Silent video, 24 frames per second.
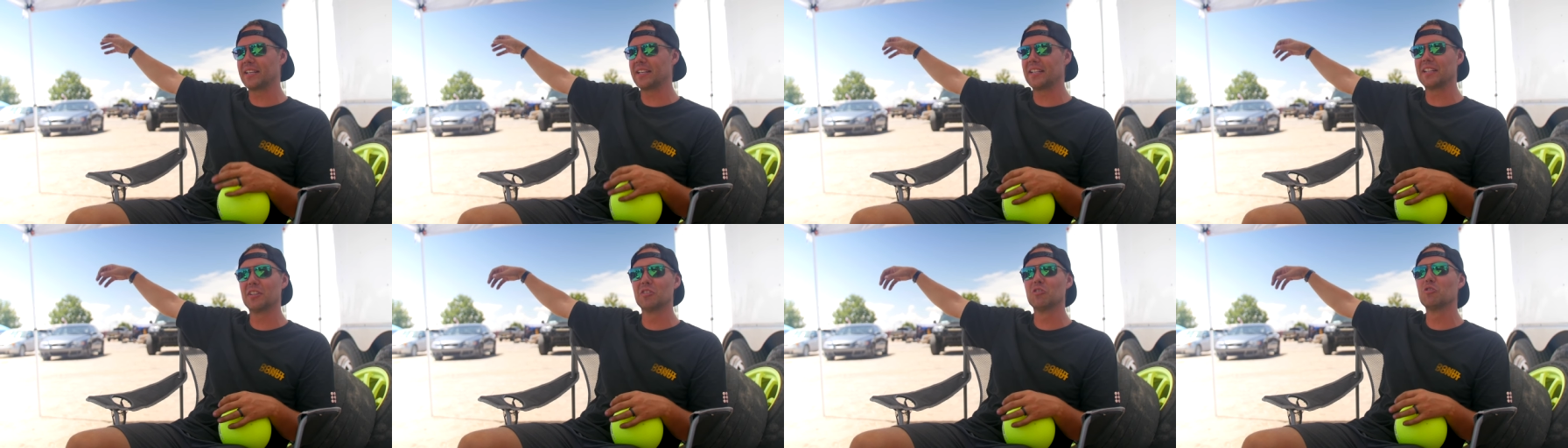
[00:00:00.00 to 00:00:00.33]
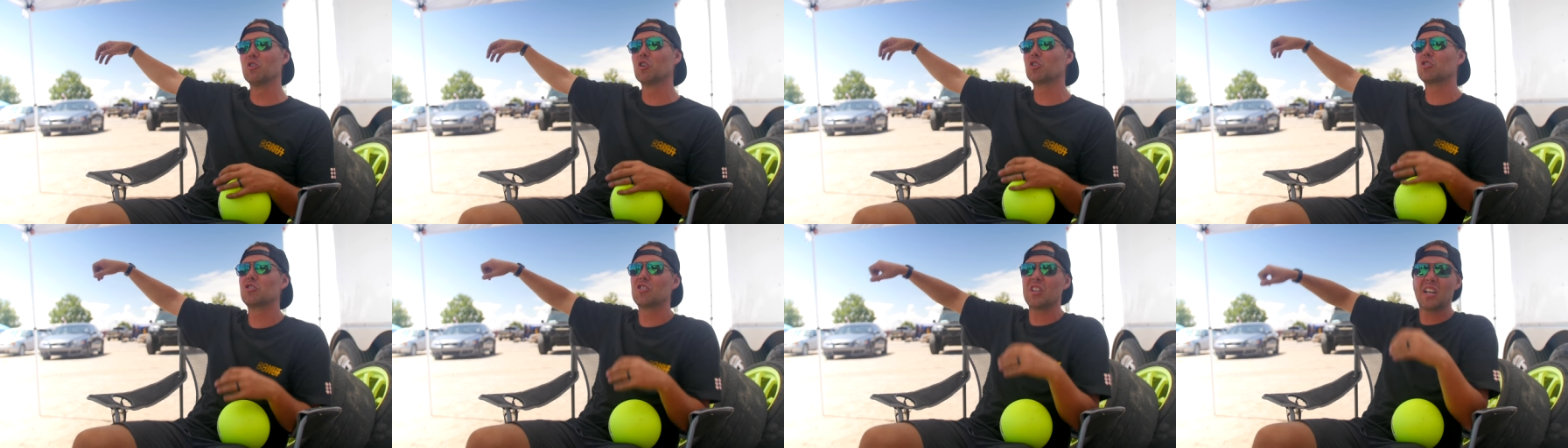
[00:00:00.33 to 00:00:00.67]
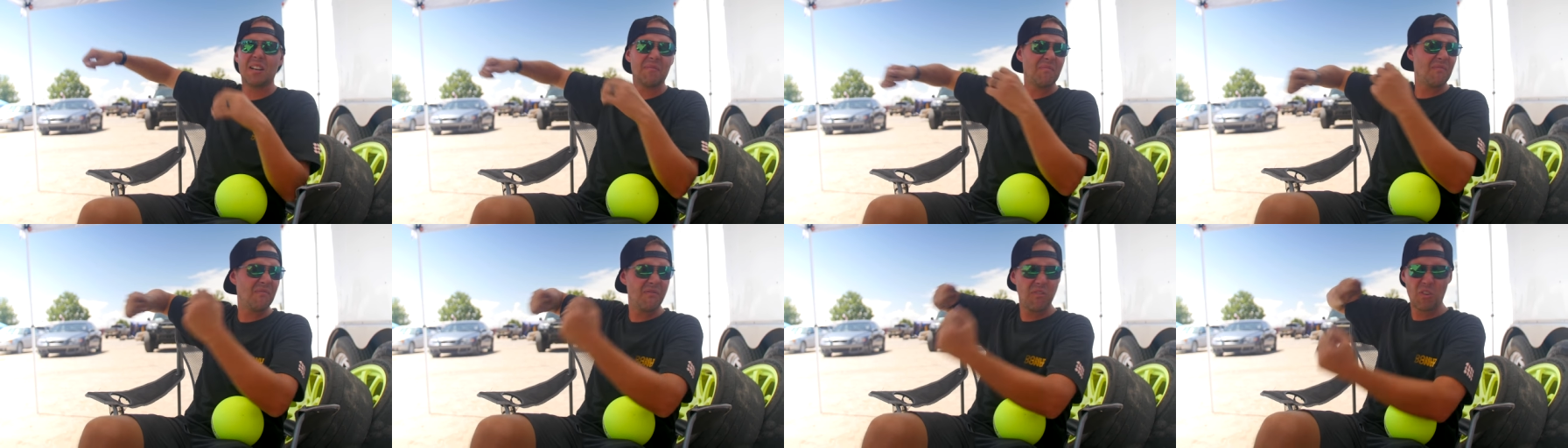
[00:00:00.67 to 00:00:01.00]
And it looks,
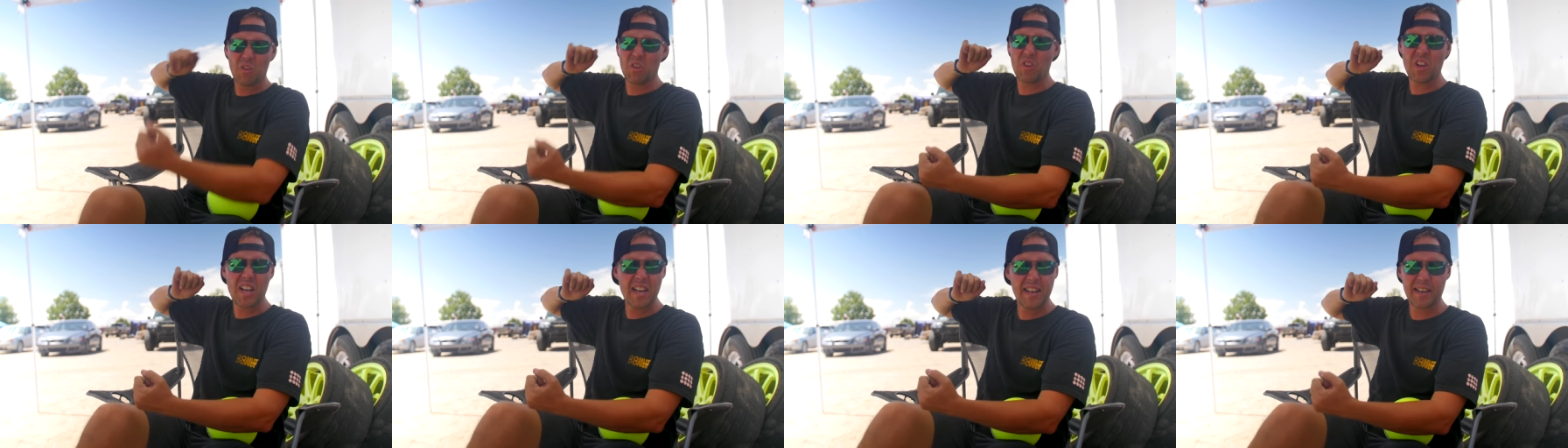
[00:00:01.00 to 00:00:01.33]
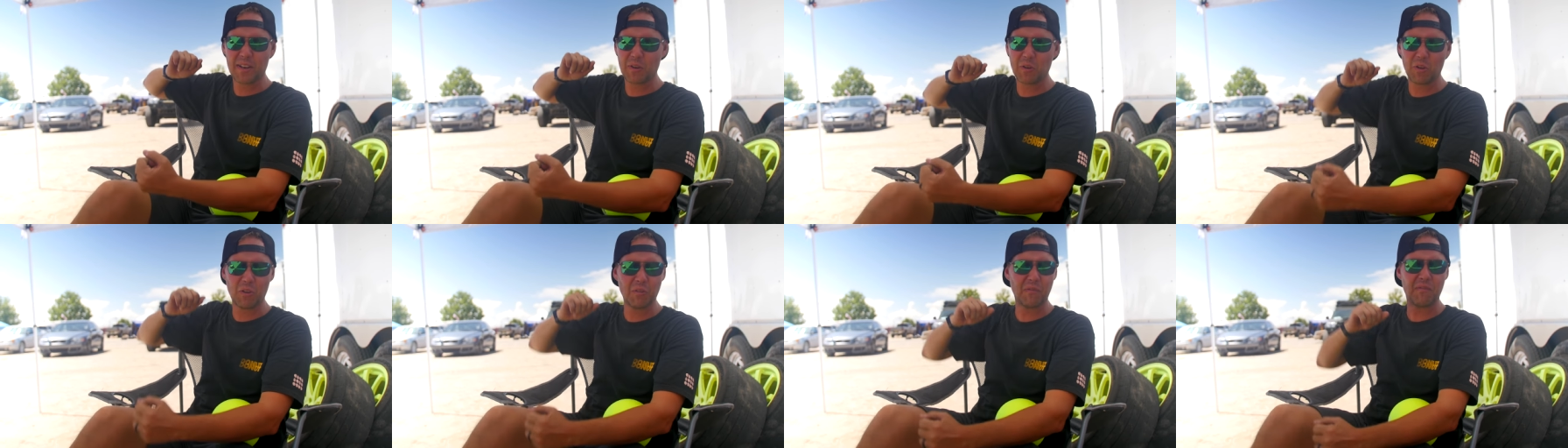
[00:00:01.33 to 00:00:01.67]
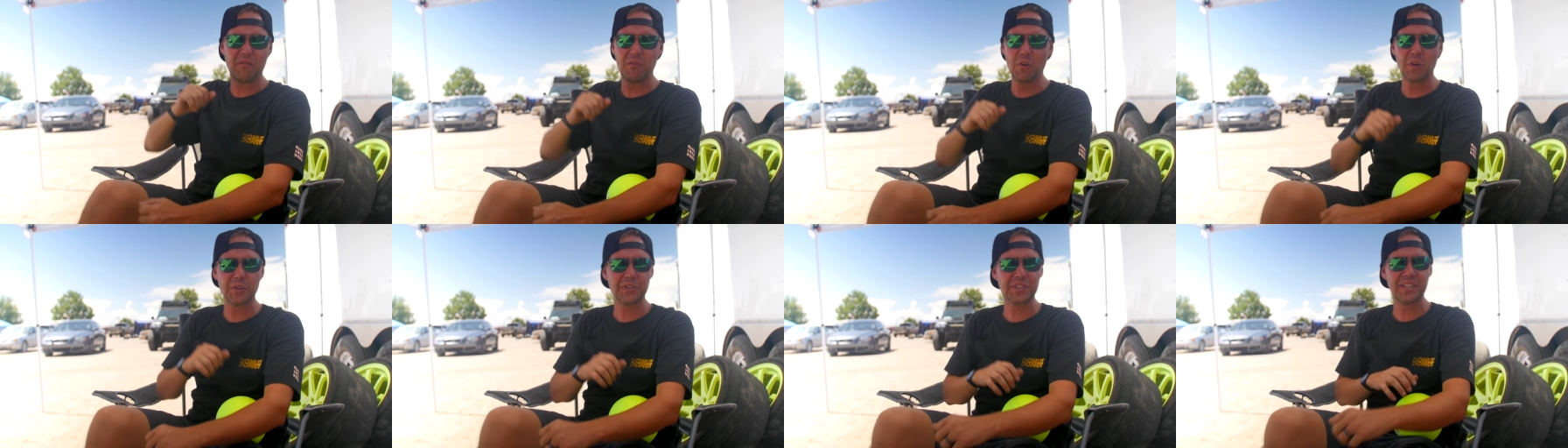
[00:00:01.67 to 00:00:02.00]
I'm full angle and
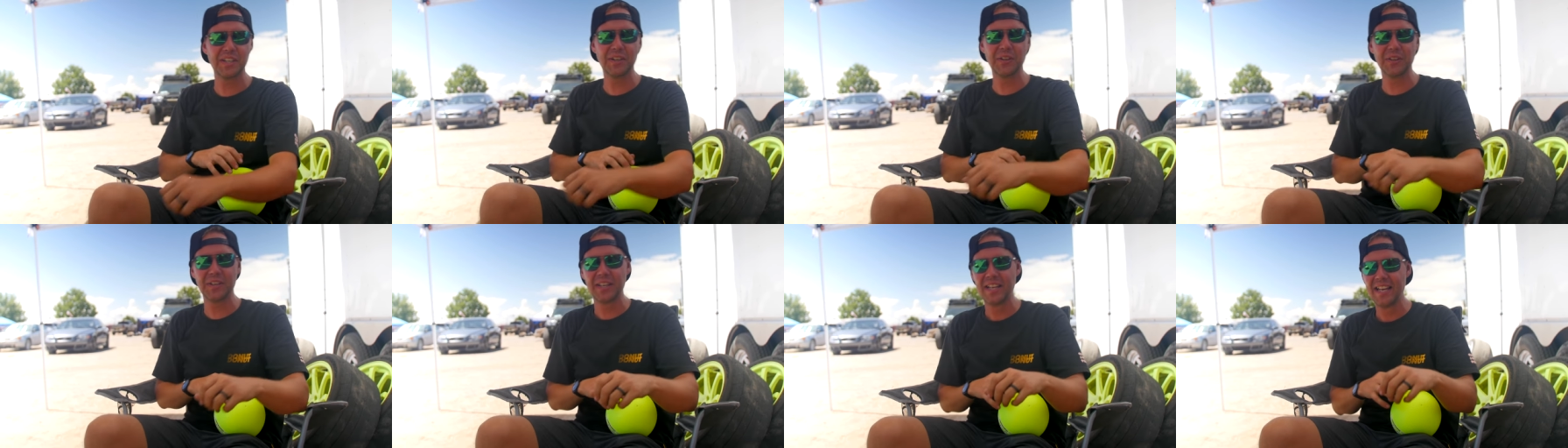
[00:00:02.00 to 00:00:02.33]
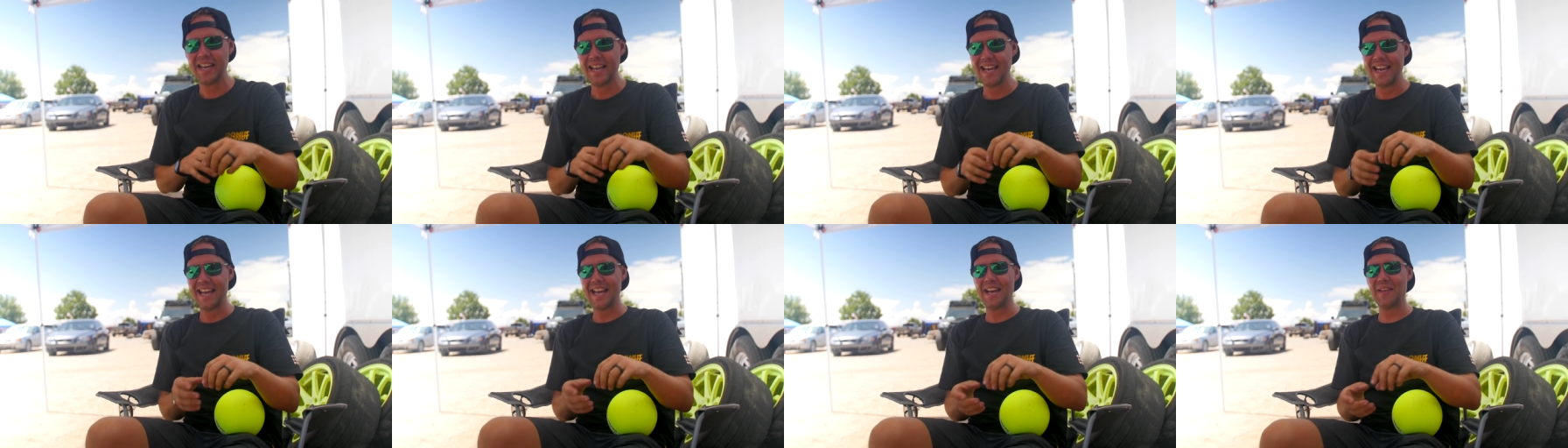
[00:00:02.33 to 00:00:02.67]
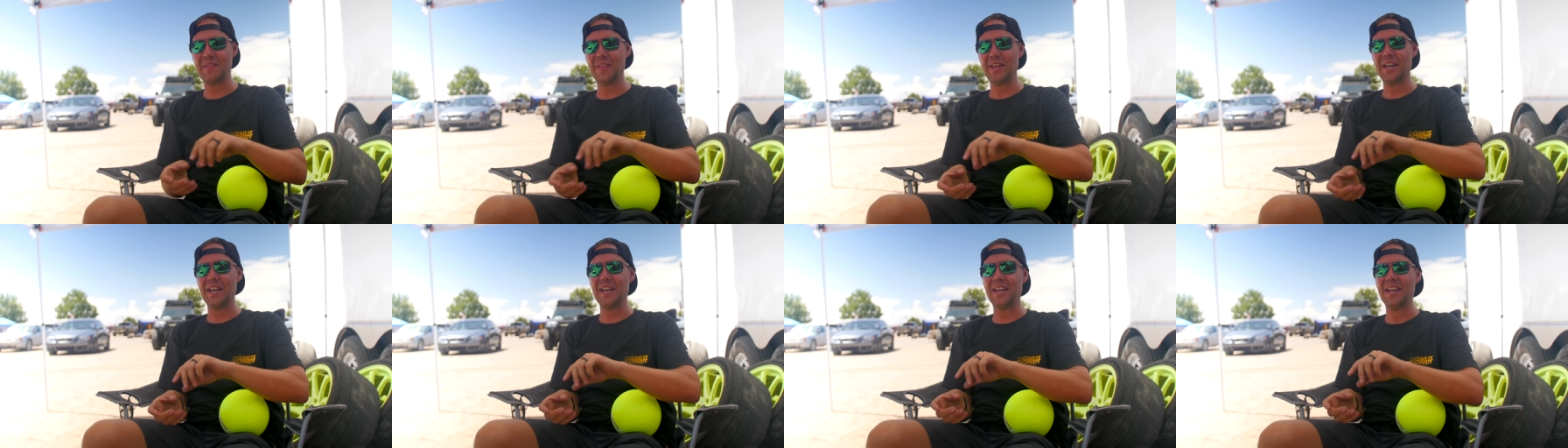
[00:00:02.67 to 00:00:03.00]
full tilt,
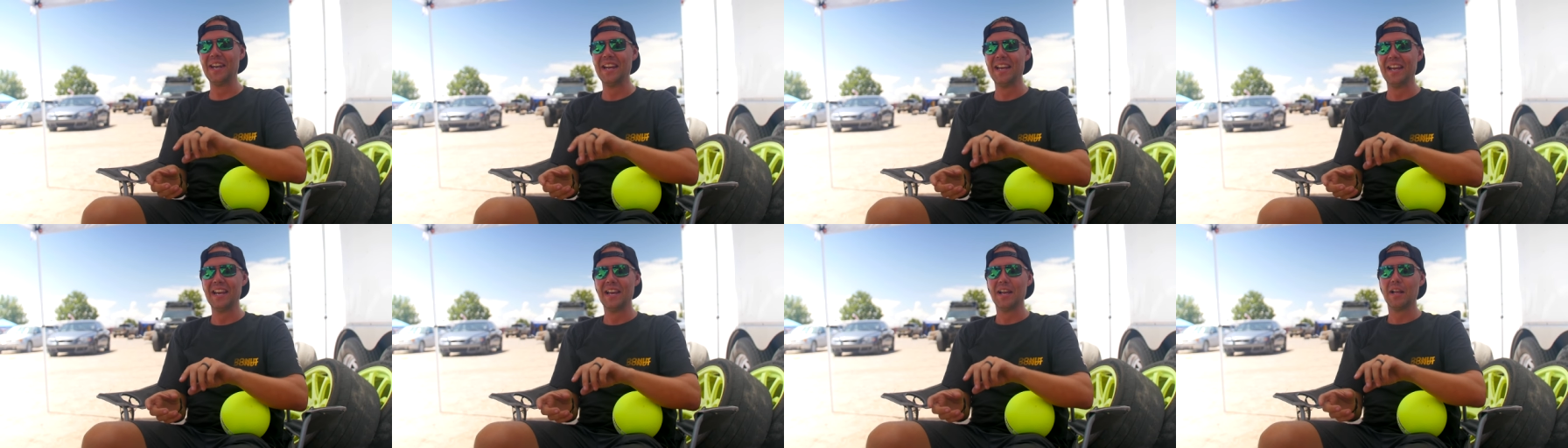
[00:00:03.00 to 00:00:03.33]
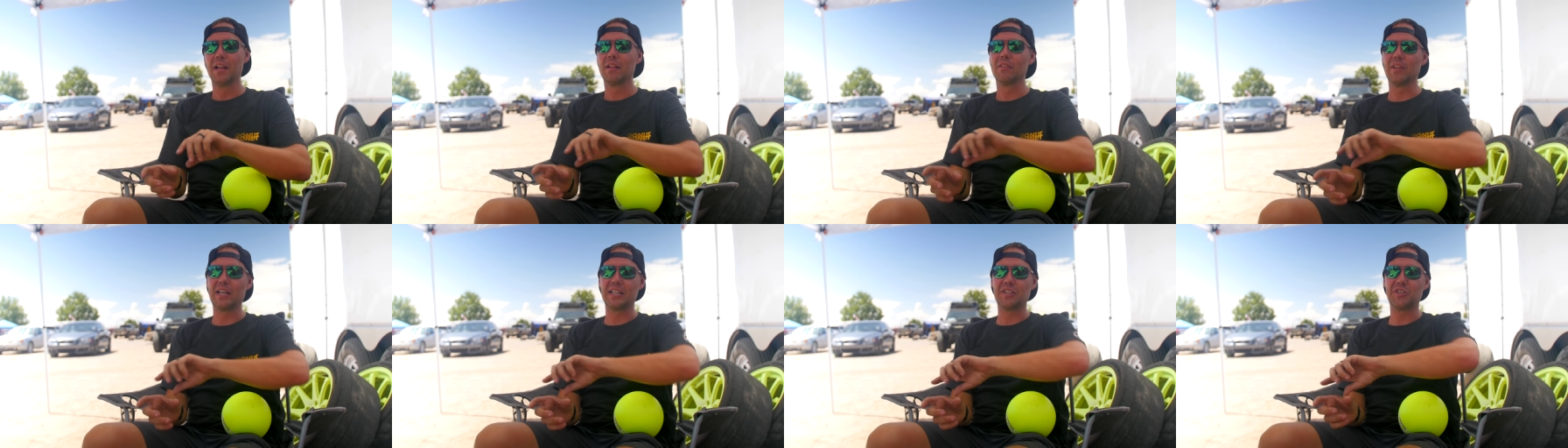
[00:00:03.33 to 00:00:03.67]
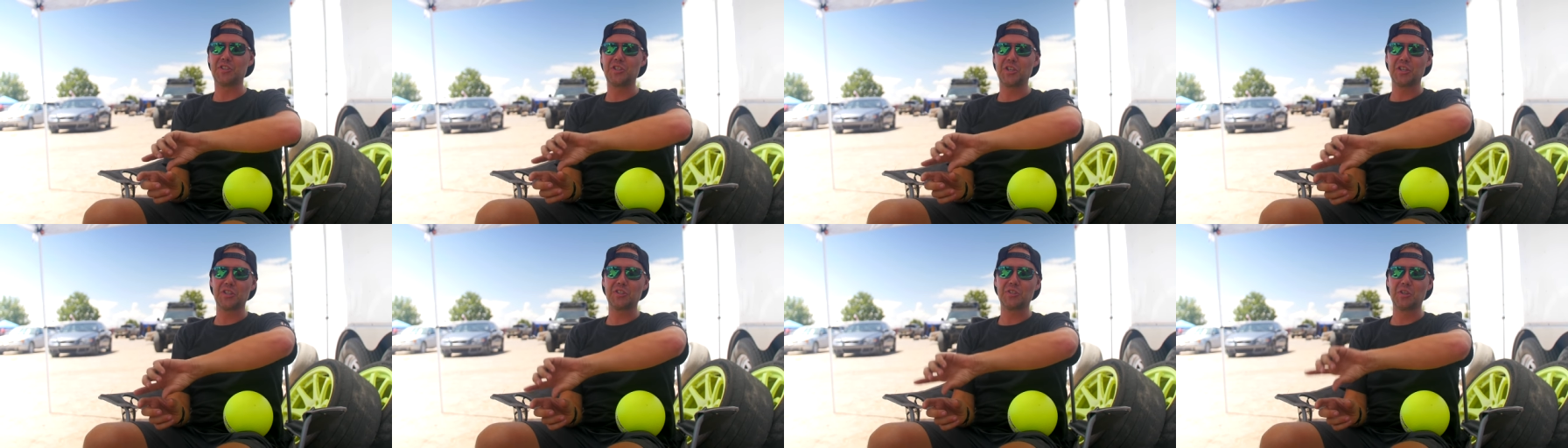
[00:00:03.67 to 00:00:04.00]
and then like
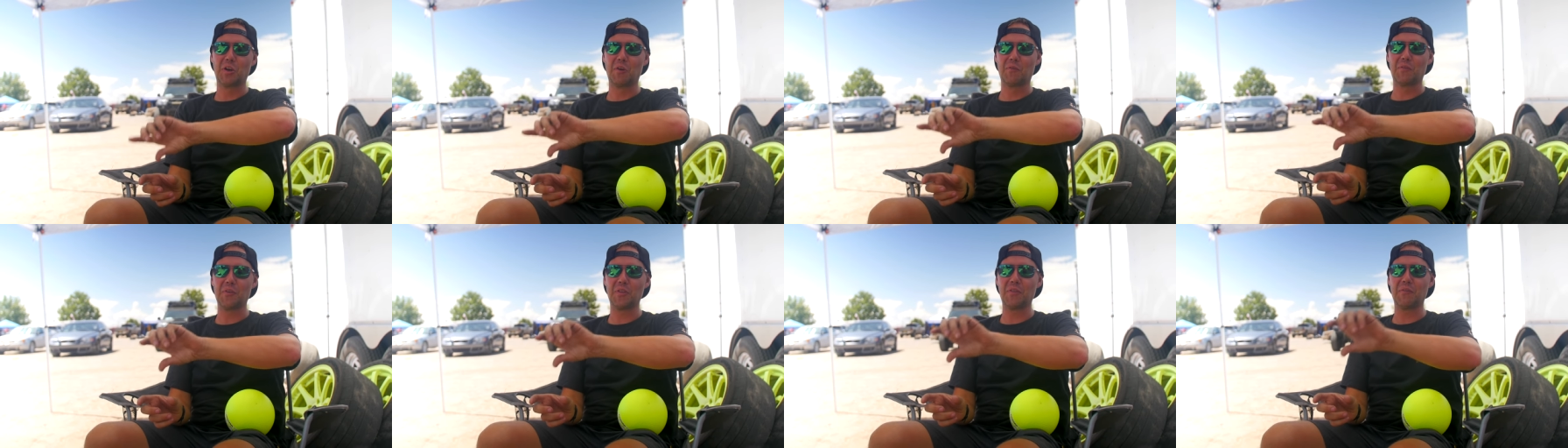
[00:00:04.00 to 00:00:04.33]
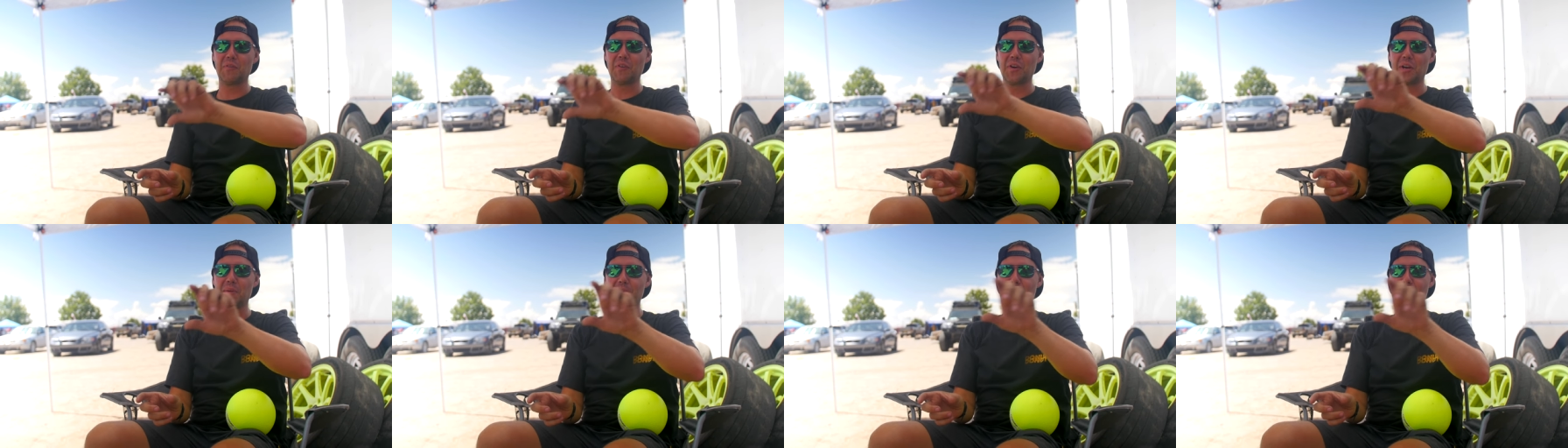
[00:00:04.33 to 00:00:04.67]
just over the very